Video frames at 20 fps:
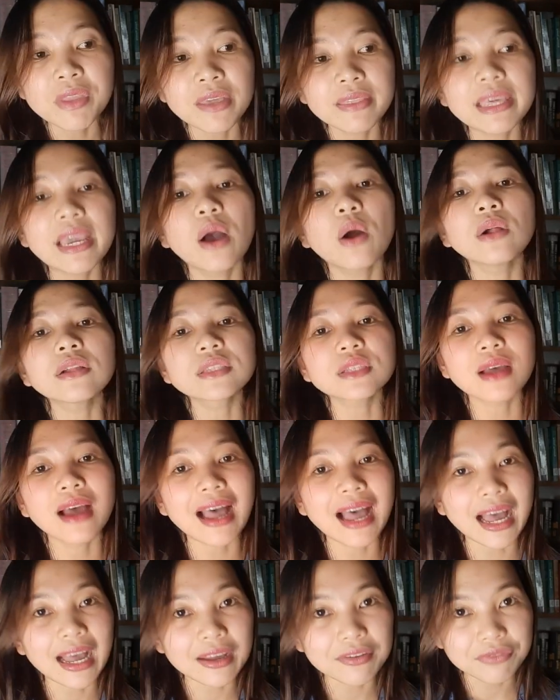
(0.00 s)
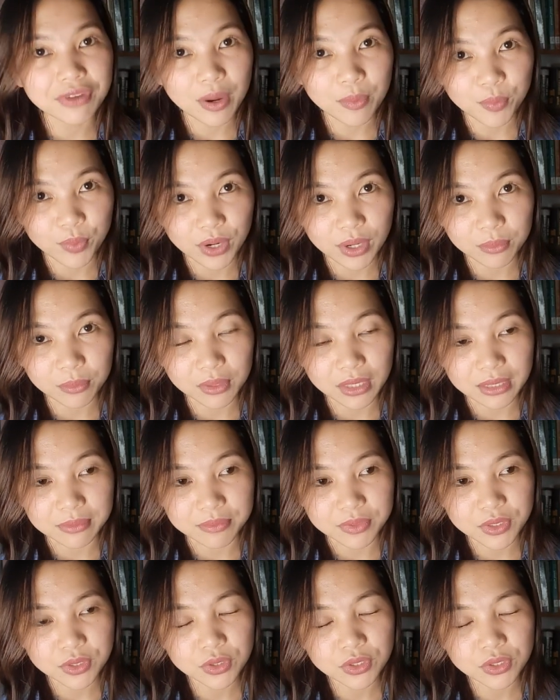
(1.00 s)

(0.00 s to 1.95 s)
they also have problems.